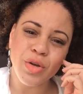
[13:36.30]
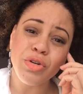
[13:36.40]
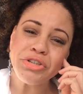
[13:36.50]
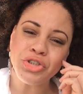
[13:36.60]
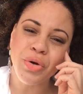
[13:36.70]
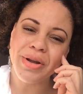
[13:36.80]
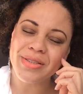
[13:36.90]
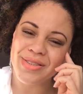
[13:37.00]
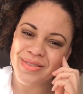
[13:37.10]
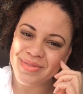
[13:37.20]

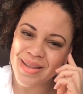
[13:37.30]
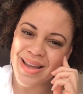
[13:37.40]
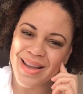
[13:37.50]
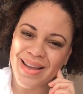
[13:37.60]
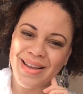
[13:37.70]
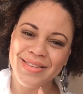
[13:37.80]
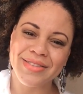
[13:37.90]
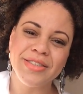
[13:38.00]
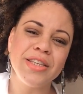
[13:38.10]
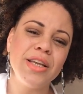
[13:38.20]
rejoice
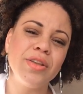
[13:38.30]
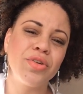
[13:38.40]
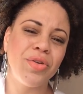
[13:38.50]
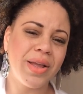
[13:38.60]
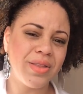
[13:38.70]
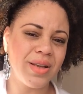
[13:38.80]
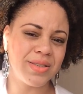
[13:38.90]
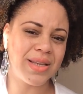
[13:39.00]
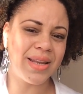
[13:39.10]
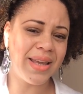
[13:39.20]
and see the great
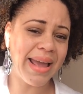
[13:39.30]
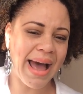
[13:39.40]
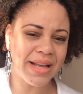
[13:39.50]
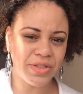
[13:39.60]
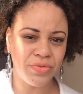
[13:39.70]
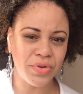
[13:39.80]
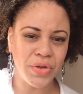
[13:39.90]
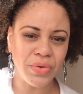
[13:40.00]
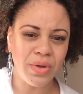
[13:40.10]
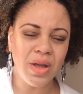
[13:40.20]
things that He has for
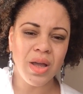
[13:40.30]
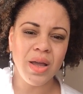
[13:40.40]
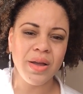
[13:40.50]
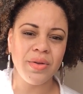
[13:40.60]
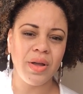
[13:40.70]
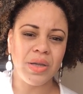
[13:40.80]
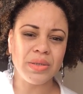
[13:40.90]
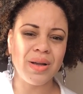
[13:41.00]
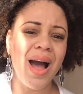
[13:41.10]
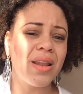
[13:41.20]
you.
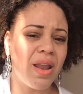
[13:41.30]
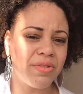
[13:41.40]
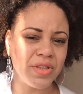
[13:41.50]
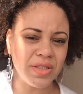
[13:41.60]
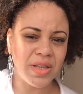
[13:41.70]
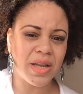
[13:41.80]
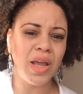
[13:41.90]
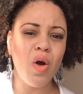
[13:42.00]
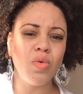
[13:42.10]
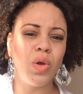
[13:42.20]
God loves us and
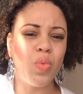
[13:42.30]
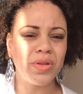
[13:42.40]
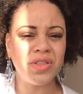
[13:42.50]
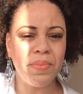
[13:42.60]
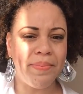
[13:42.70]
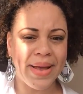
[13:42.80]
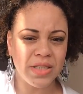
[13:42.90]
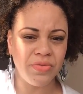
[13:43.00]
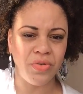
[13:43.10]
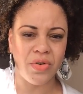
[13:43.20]
He only wants the
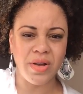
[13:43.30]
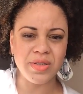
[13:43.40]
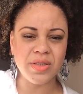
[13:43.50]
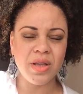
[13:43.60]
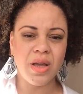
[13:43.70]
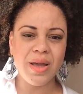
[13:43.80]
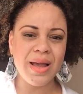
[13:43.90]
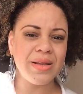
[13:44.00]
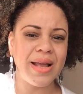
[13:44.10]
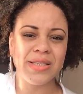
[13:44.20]
best for us.
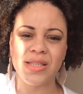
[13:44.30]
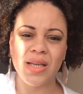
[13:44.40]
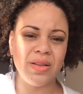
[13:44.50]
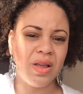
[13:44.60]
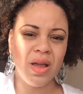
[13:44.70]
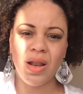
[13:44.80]
And that's in